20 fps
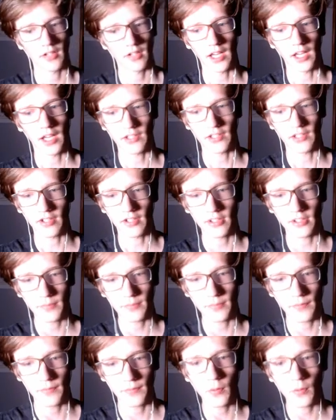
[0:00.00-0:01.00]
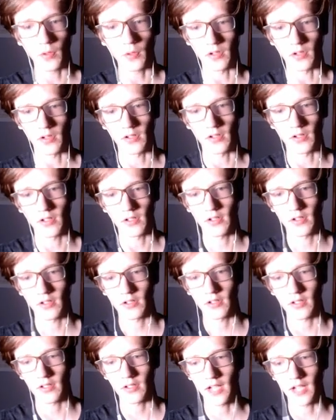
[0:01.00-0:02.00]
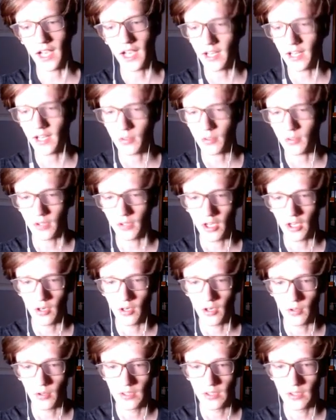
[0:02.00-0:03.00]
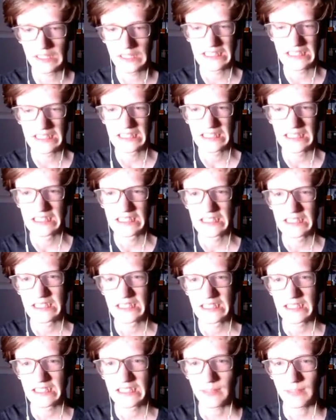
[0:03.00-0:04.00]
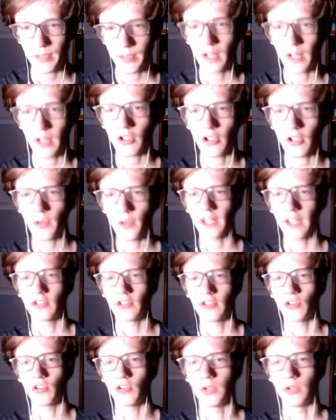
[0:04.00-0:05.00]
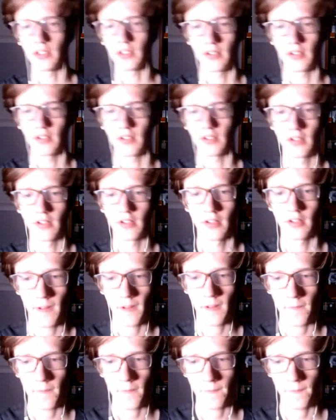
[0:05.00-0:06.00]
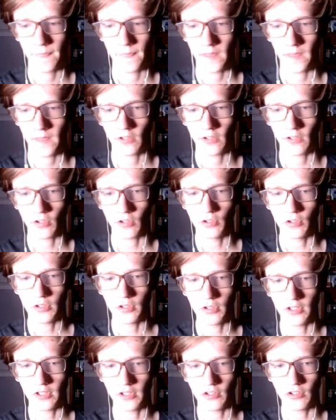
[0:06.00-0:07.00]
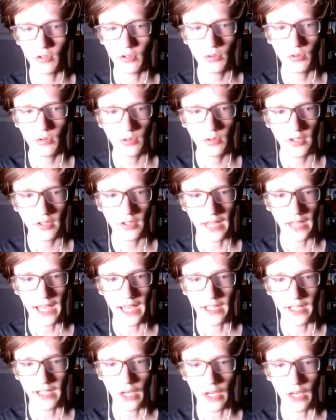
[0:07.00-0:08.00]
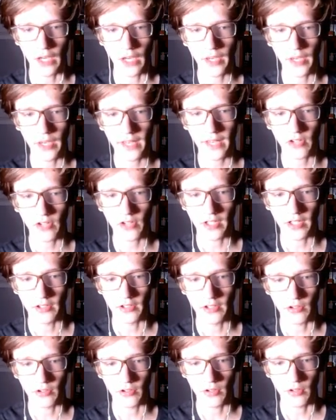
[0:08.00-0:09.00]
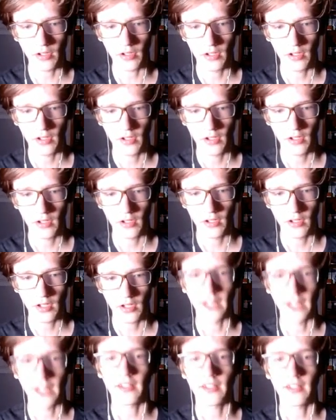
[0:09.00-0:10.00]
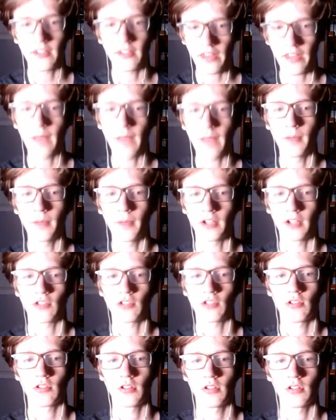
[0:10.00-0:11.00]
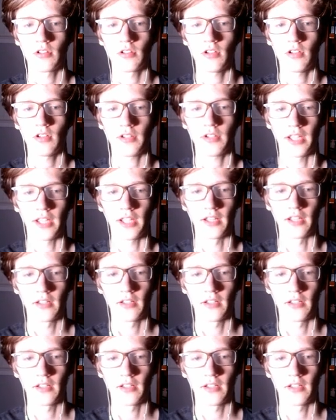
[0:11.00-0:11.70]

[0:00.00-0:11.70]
as I did before. I don't know. But I'll go ahead and do it. So you can do that. Now I have the silencer. And it takes that much. Okay.